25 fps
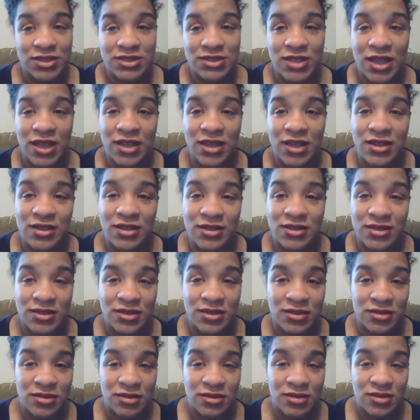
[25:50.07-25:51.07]
It's like
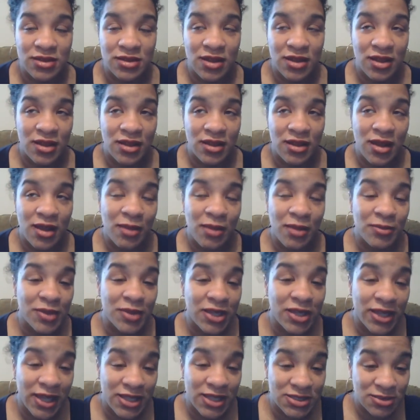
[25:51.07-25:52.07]
I'm
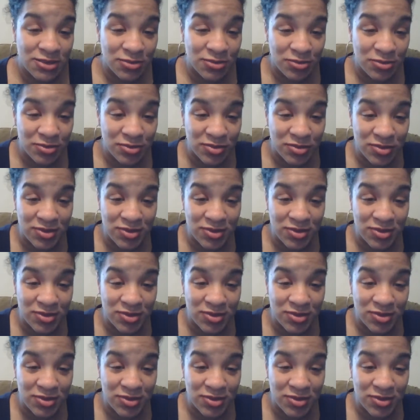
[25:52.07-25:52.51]
glad to